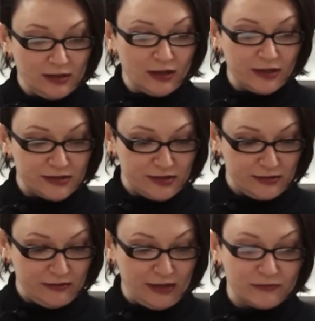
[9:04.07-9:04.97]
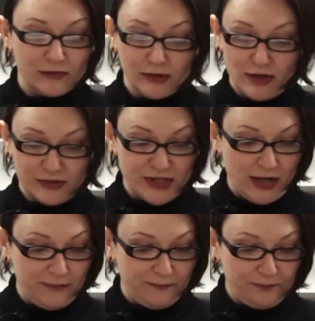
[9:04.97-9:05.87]
a lot and for a long
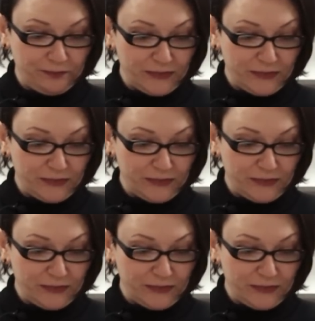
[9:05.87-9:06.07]
time.